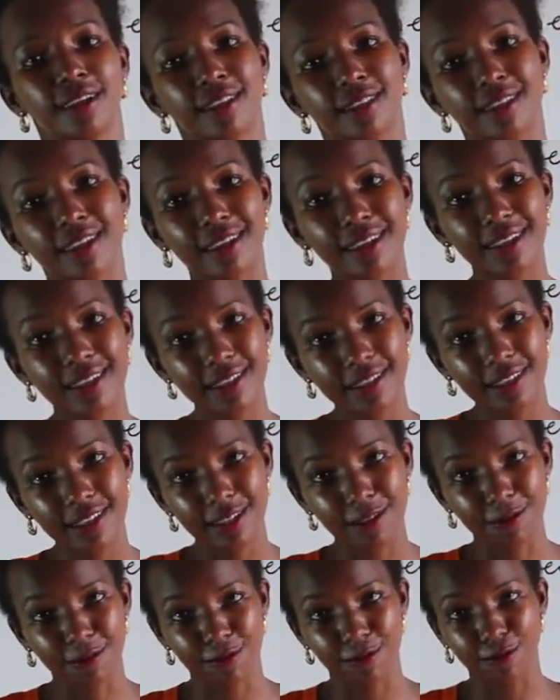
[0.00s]
they
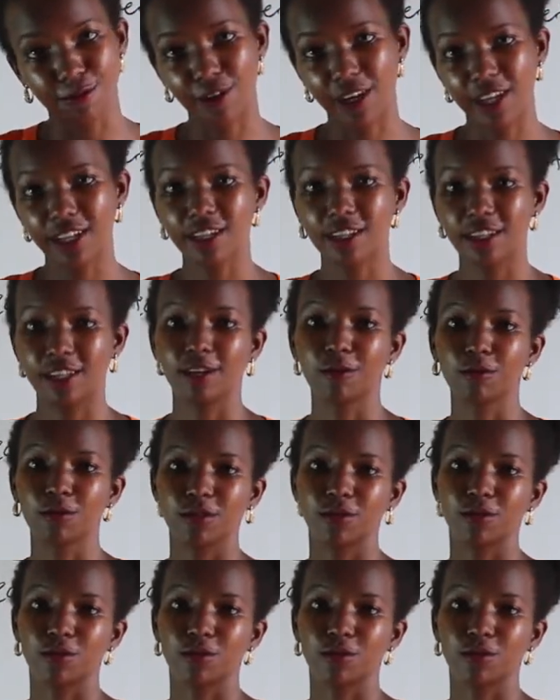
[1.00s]
easily find their way